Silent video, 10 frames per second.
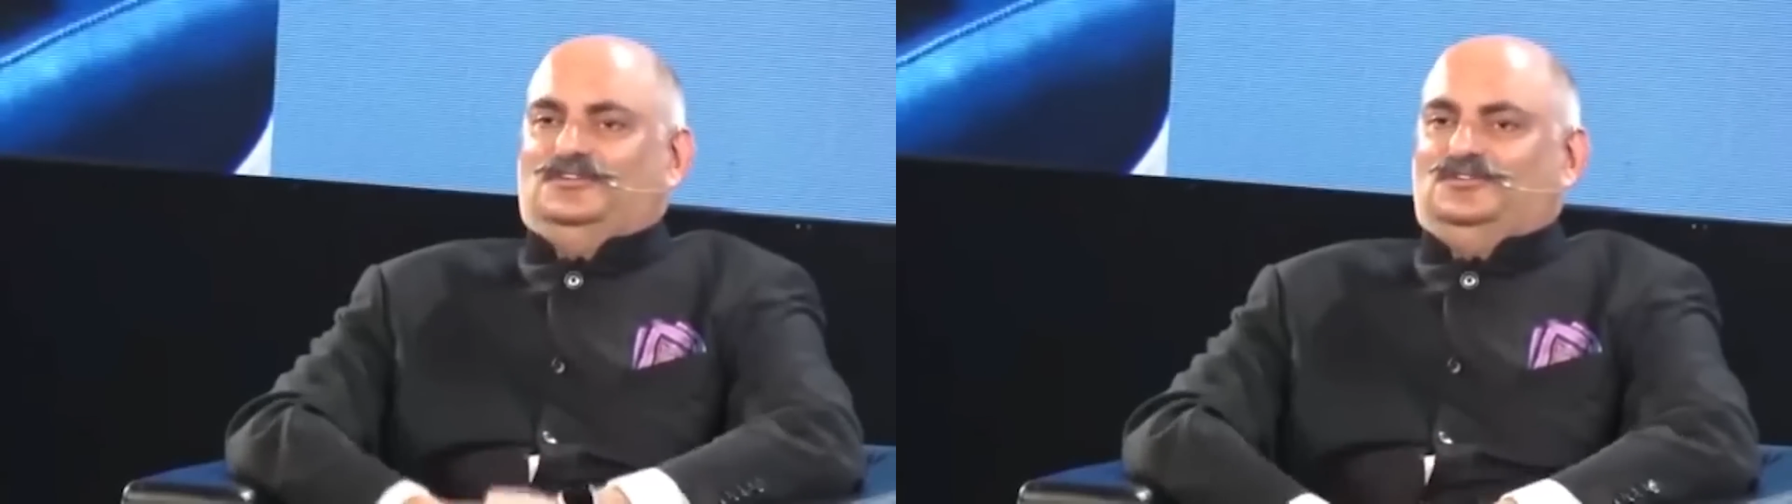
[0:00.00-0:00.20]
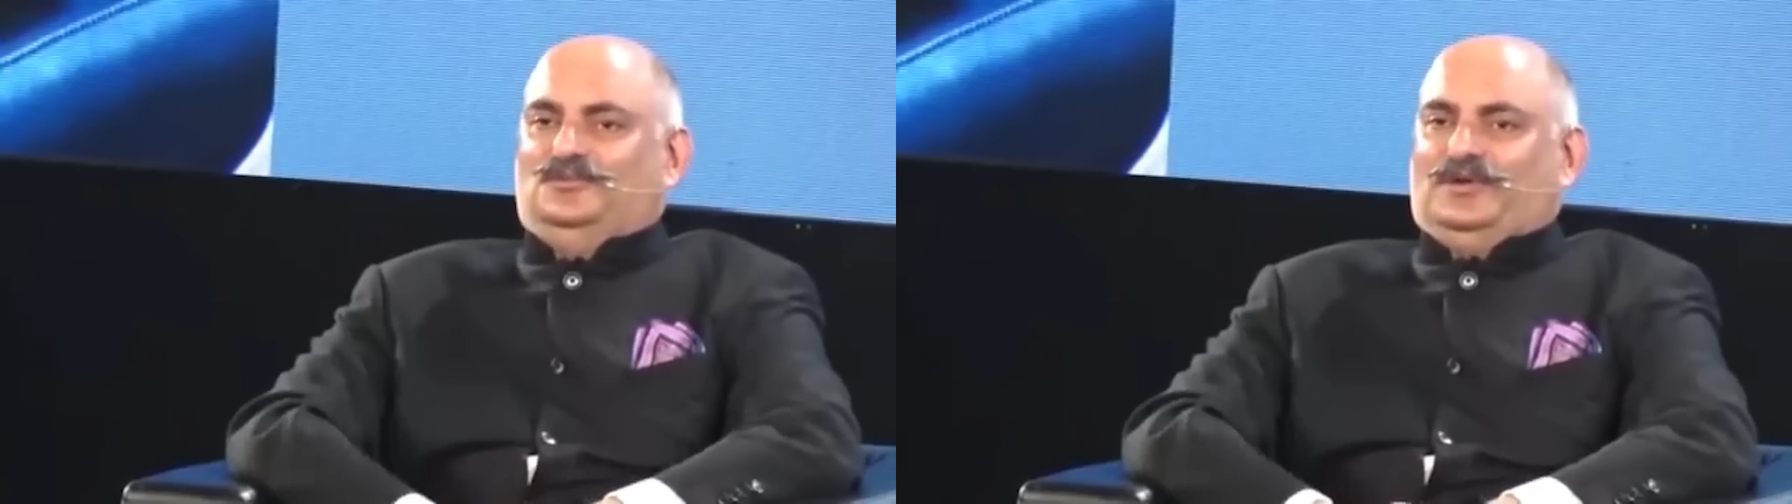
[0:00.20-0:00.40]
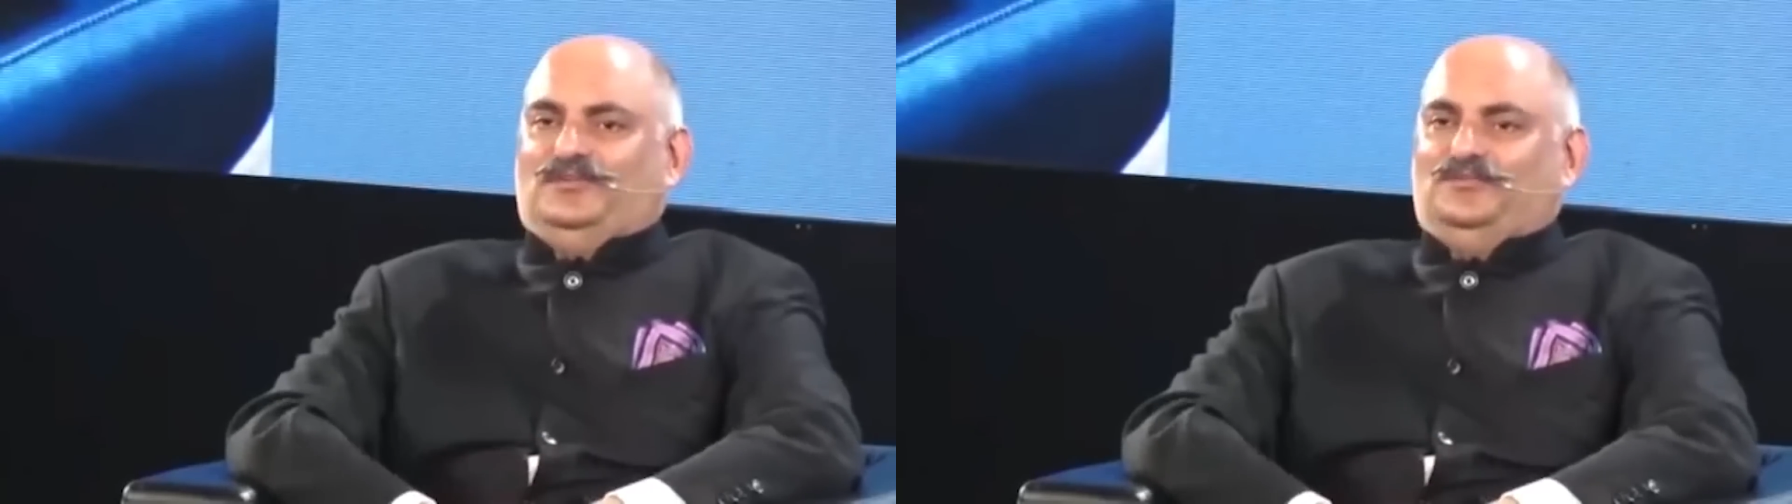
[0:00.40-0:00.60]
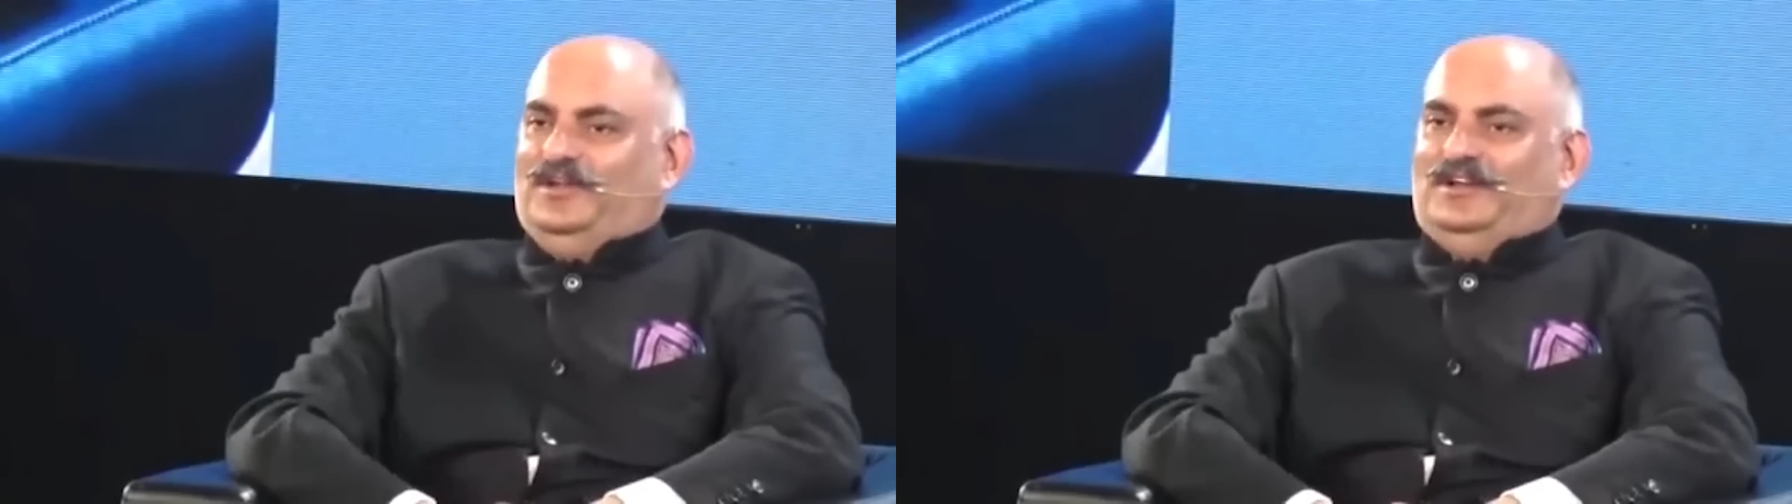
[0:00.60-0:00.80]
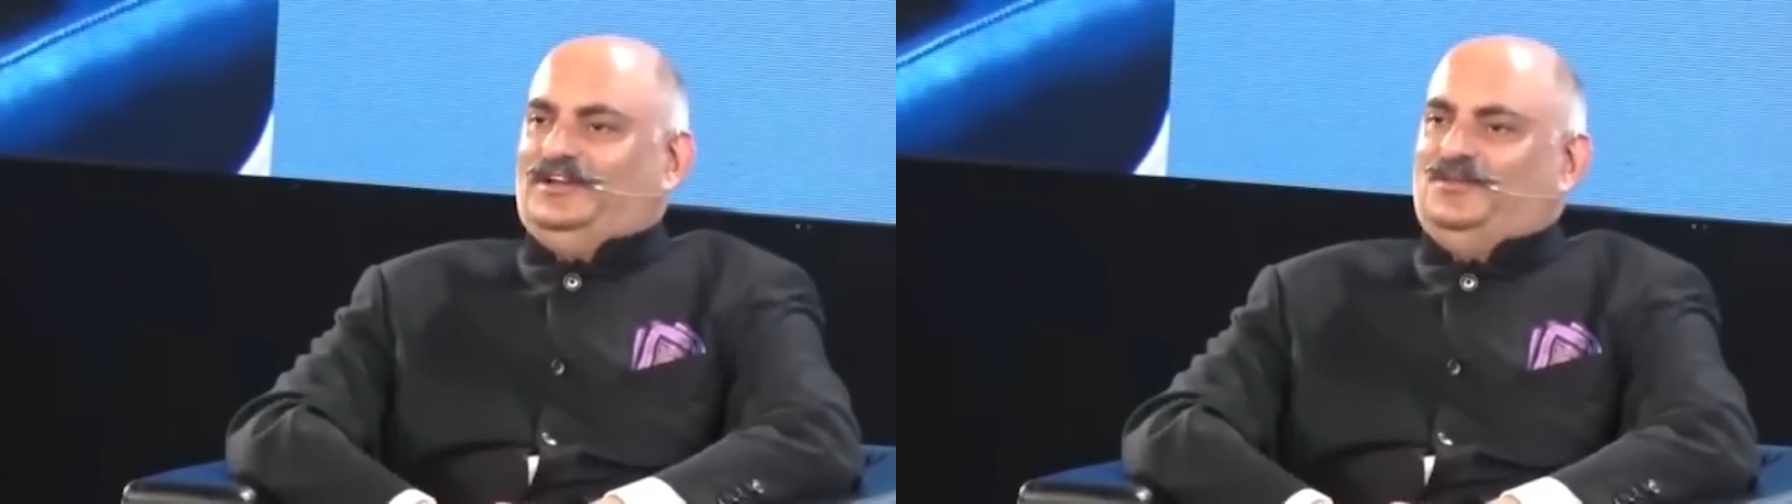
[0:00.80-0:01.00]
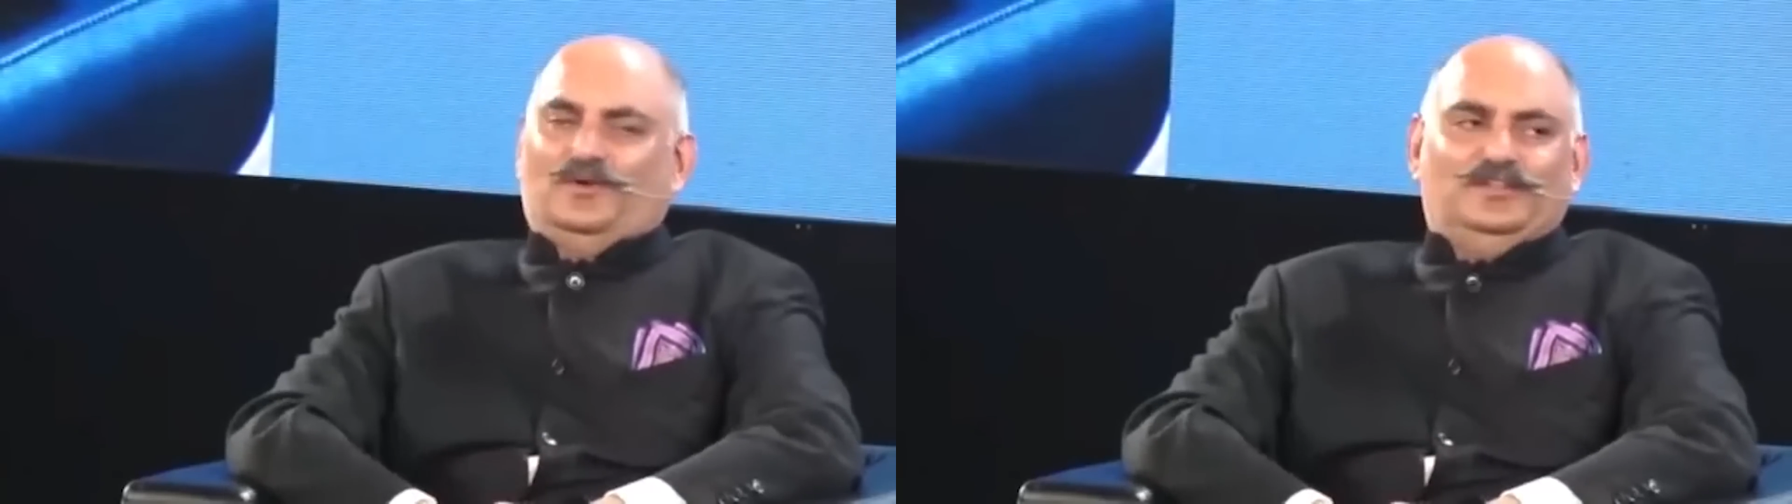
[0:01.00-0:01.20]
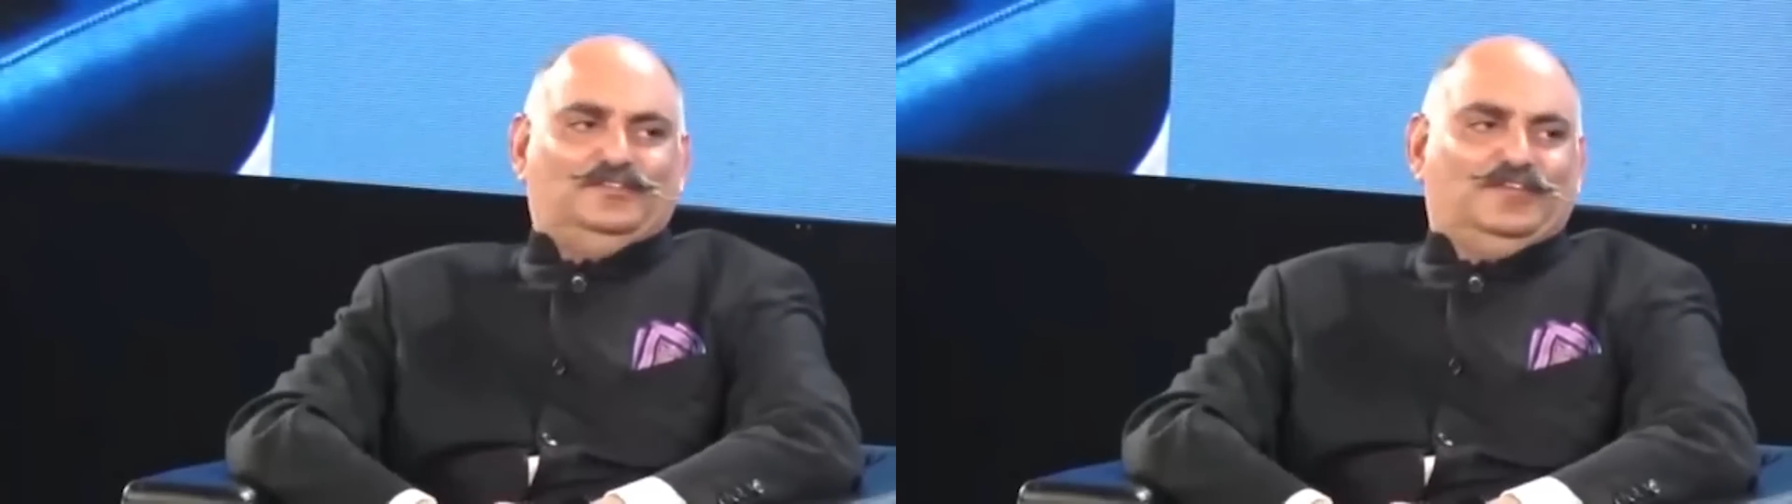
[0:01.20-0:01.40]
You can win it at 1